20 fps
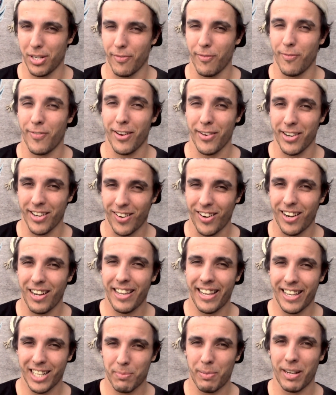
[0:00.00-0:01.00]
have very
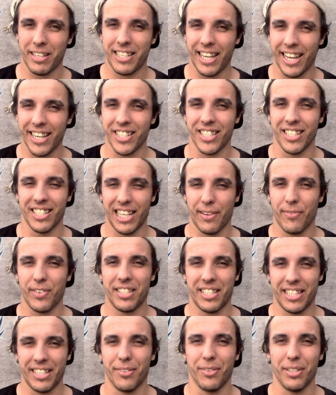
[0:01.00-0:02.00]
high expectations every
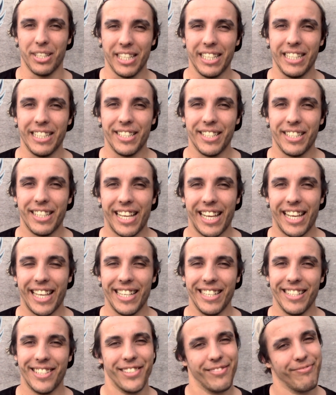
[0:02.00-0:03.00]
single year,
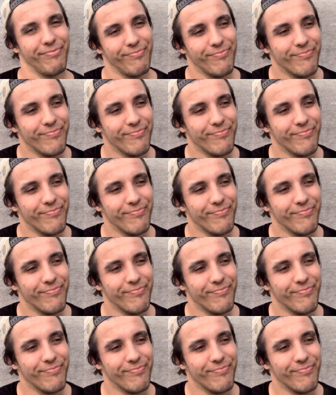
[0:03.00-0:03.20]
and